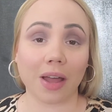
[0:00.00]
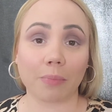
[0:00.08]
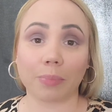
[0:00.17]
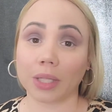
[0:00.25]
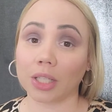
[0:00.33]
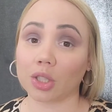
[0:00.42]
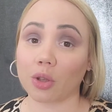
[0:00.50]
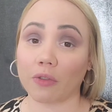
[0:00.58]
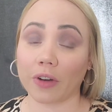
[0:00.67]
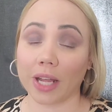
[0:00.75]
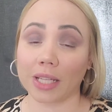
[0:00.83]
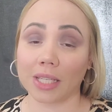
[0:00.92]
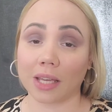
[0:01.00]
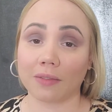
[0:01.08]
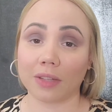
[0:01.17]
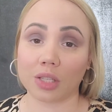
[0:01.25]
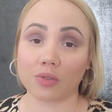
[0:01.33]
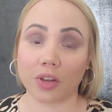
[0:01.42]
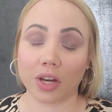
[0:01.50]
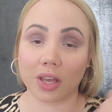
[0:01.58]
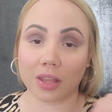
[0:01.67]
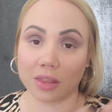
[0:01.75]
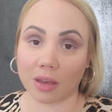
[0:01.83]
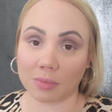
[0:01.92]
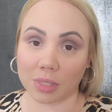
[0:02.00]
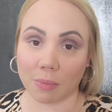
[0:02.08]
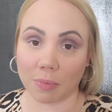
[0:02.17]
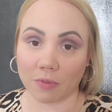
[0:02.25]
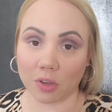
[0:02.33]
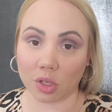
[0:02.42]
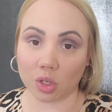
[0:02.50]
and please don't forget to give this video a thumbs up if you